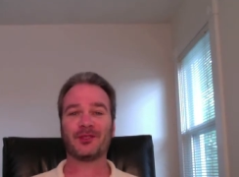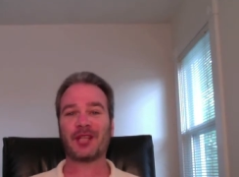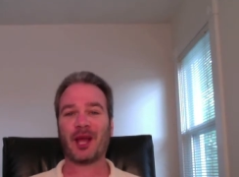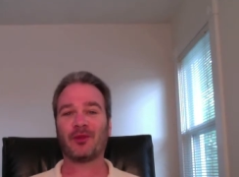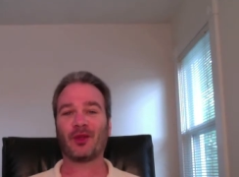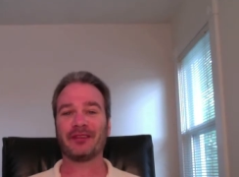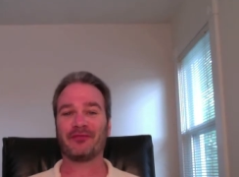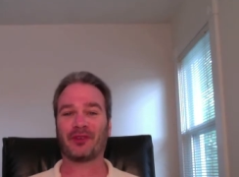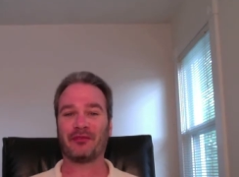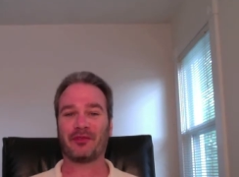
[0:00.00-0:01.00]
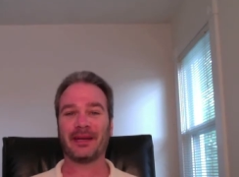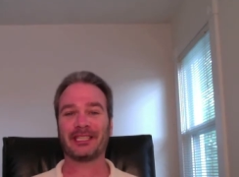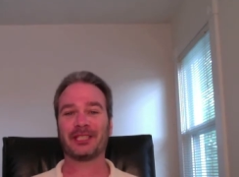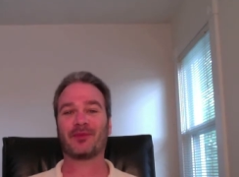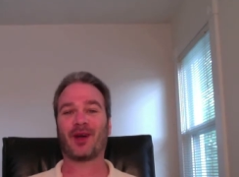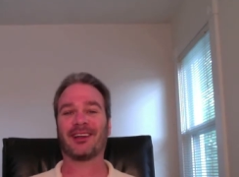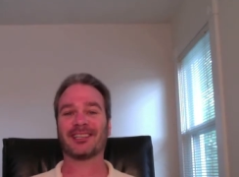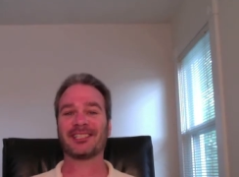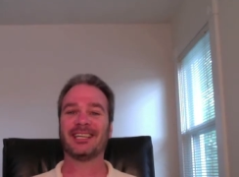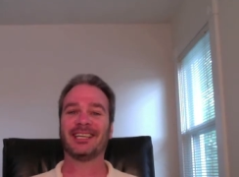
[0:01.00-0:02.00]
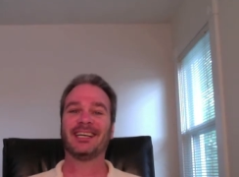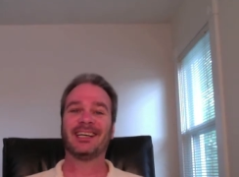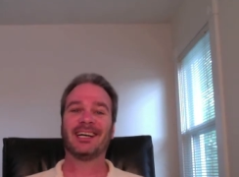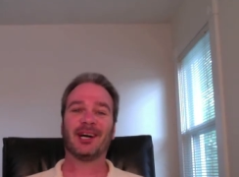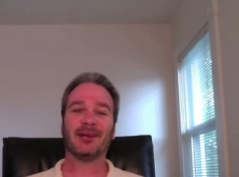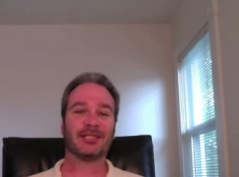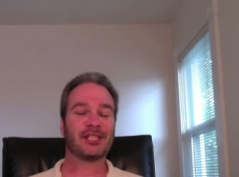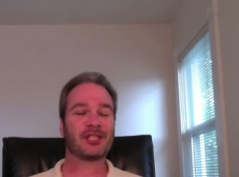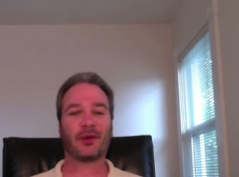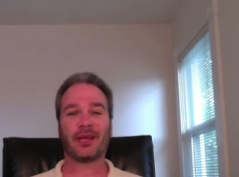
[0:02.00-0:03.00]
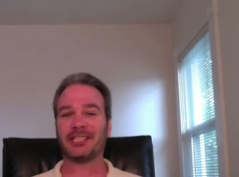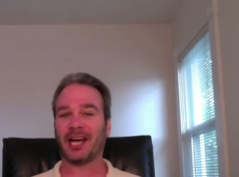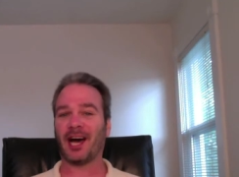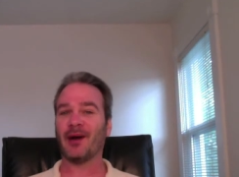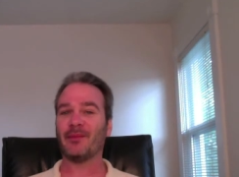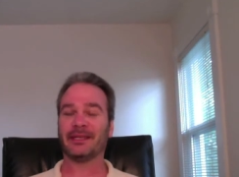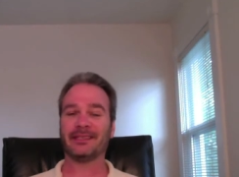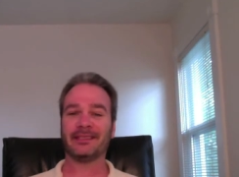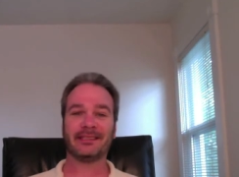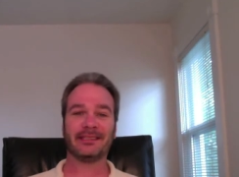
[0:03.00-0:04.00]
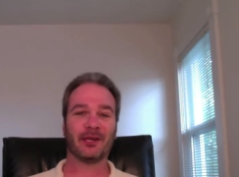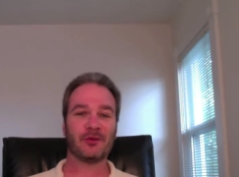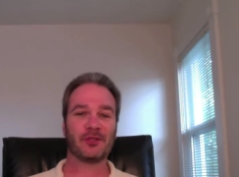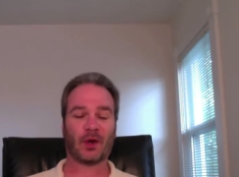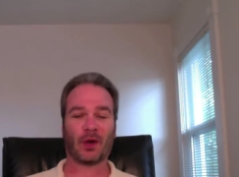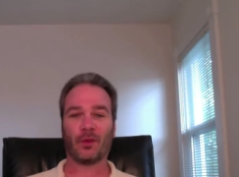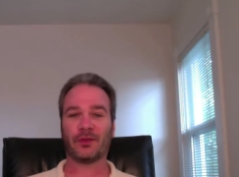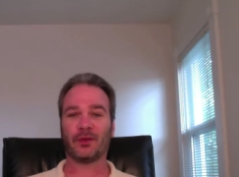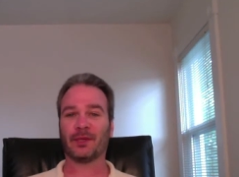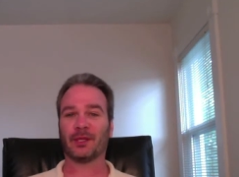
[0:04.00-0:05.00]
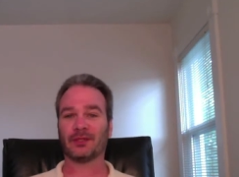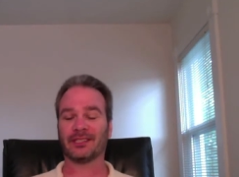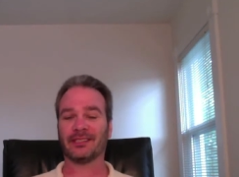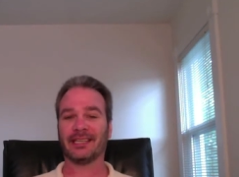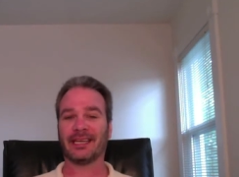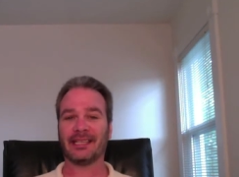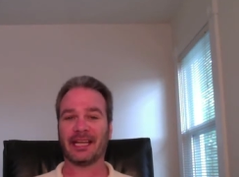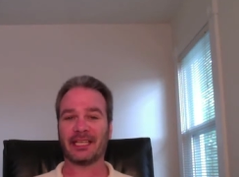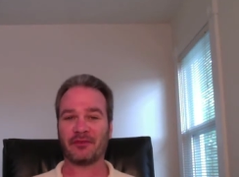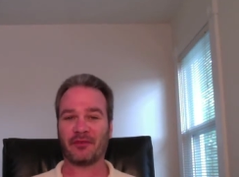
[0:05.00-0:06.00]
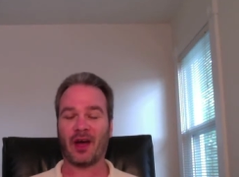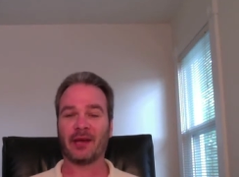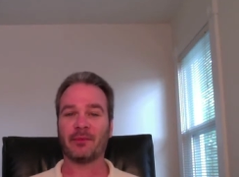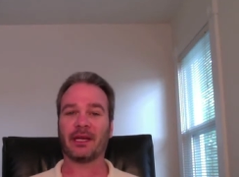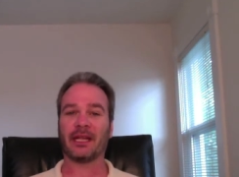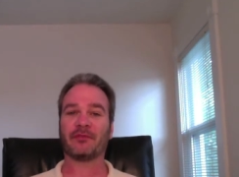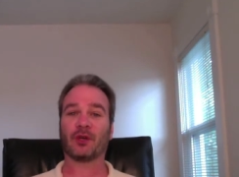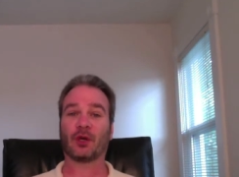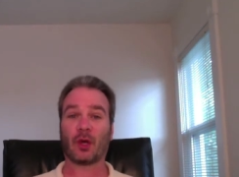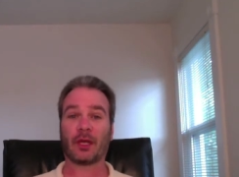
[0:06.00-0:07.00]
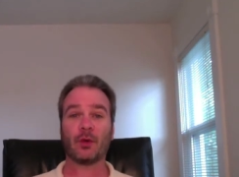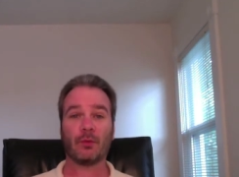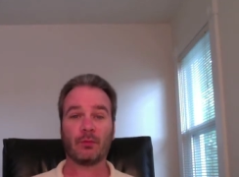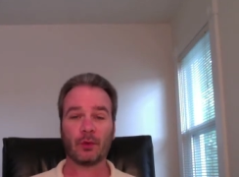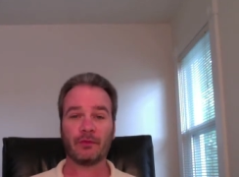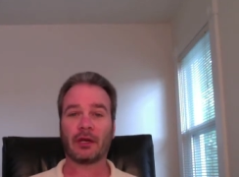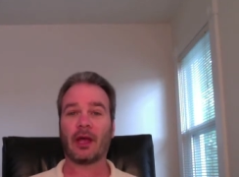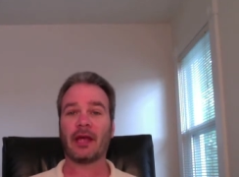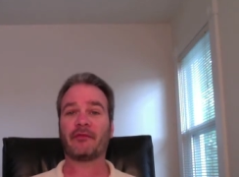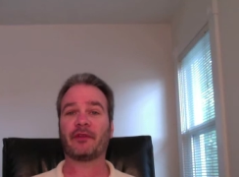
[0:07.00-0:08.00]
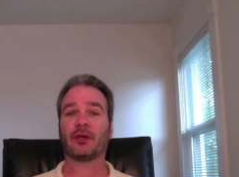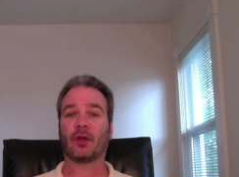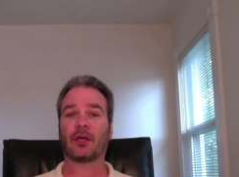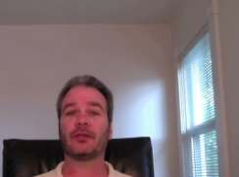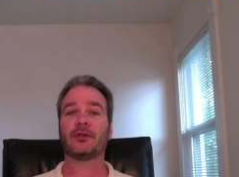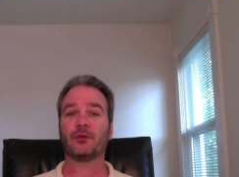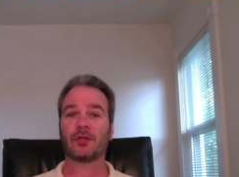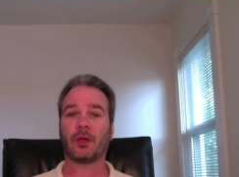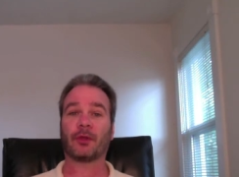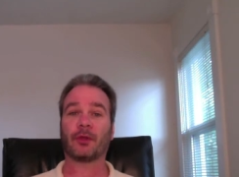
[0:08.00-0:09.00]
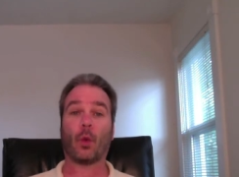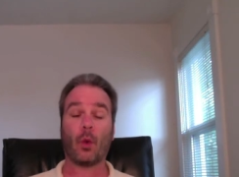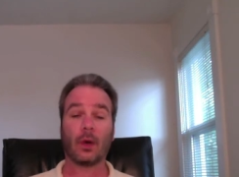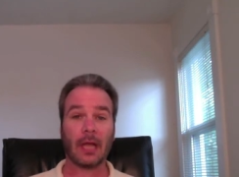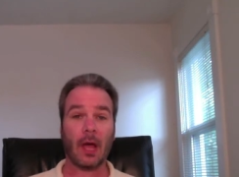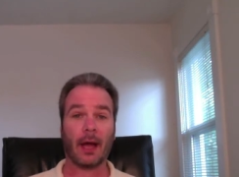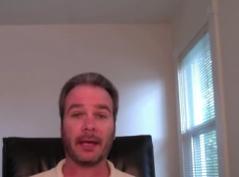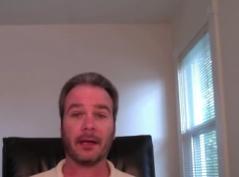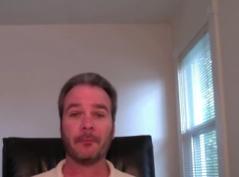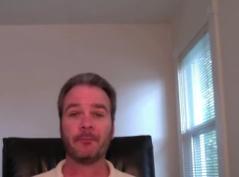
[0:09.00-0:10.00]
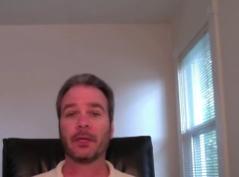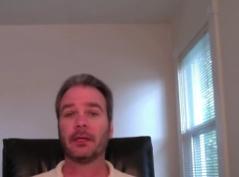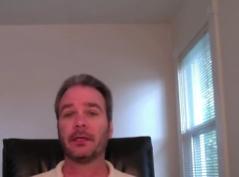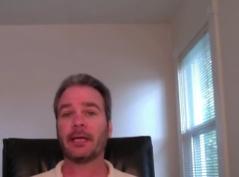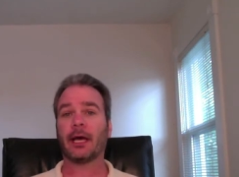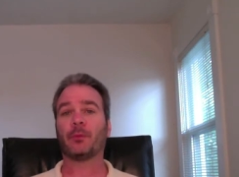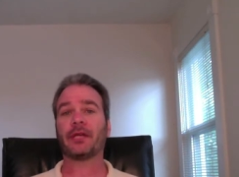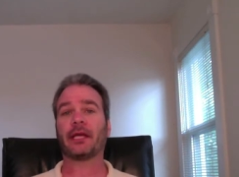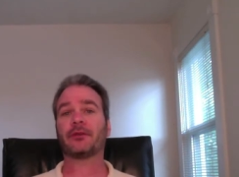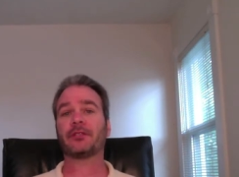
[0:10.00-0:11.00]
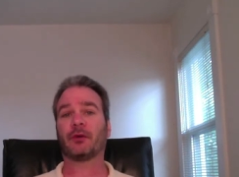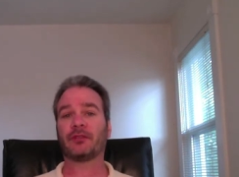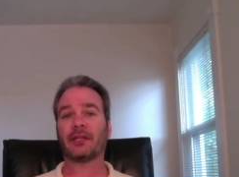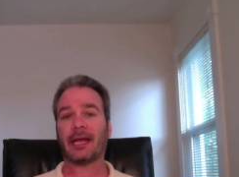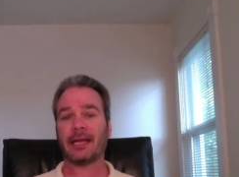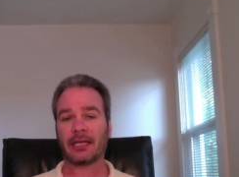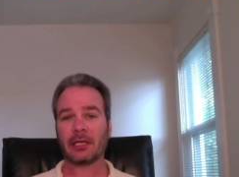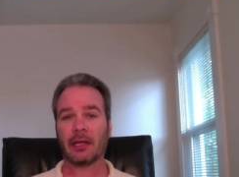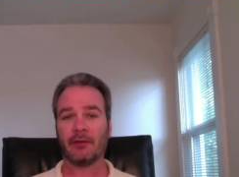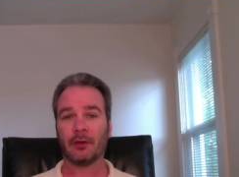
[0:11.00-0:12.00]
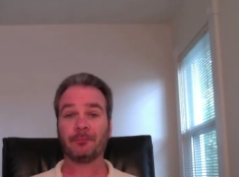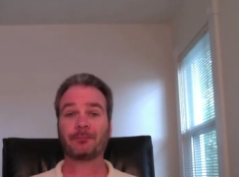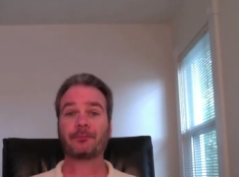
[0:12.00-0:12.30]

stop looking for information products. Um, just go get a job and you know struggle with your bills, and, and that's fine. But if you're looking to improve your life and you're looking to do something online to help take yourself to that next level